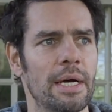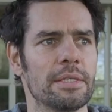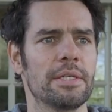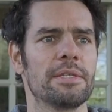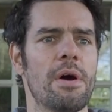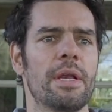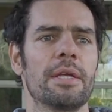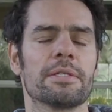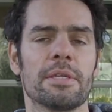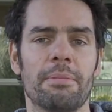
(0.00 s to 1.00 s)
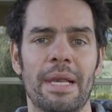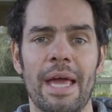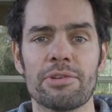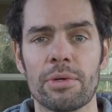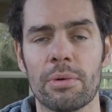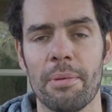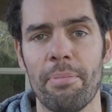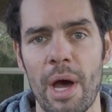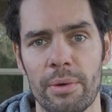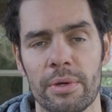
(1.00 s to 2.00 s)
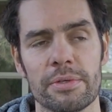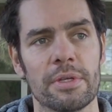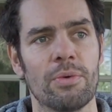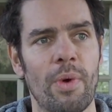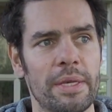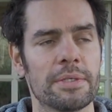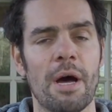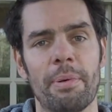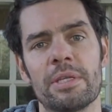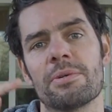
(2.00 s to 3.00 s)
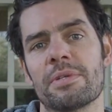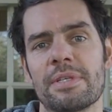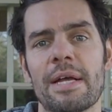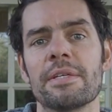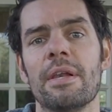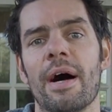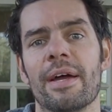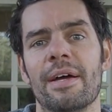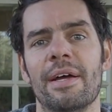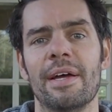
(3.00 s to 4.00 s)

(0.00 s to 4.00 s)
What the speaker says: designing some electrical components that went up into a satellite